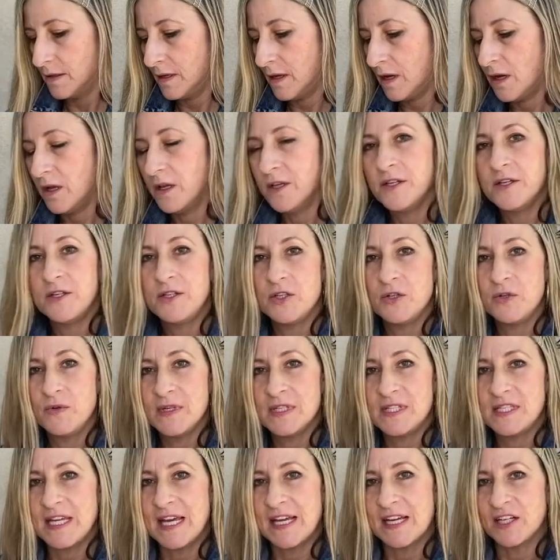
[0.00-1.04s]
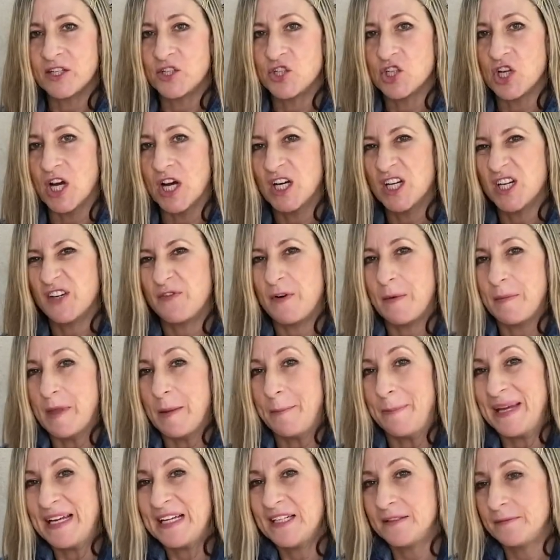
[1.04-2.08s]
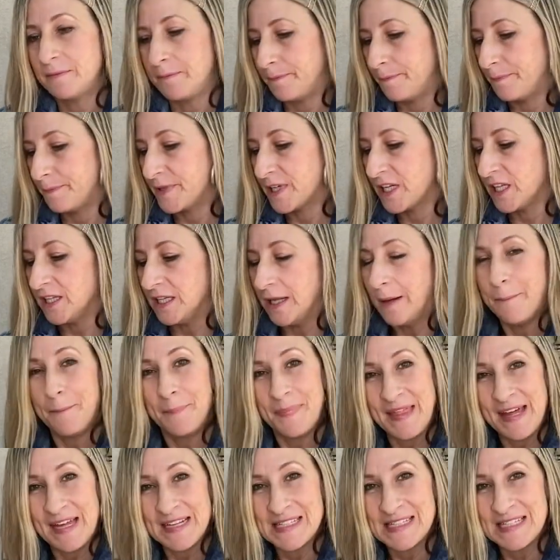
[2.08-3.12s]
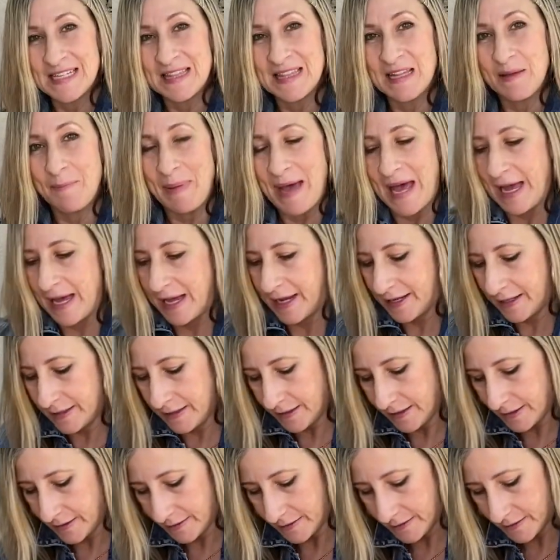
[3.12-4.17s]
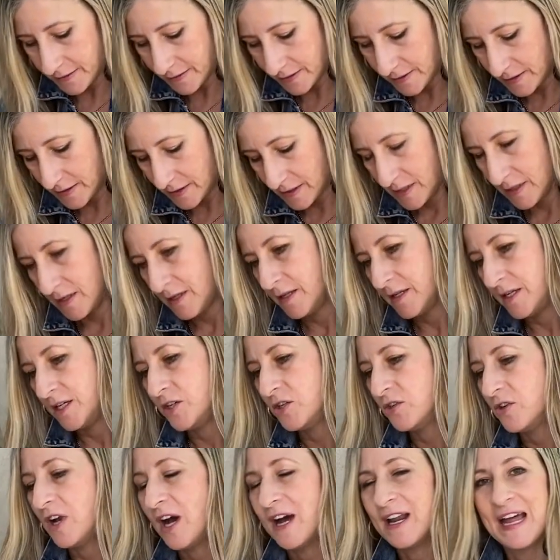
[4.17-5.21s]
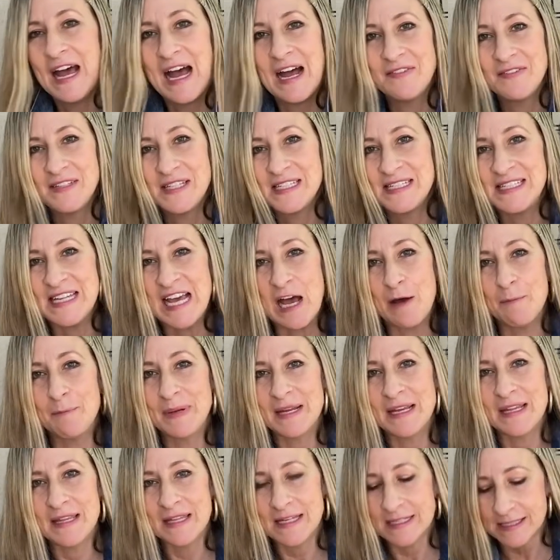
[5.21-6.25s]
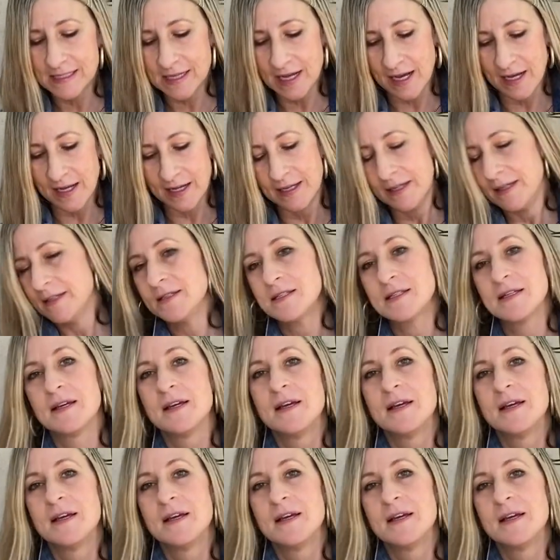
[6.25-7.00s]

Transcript: All you do is take a chunk from the big clump that's in the bag. You do not have to dampen this kind.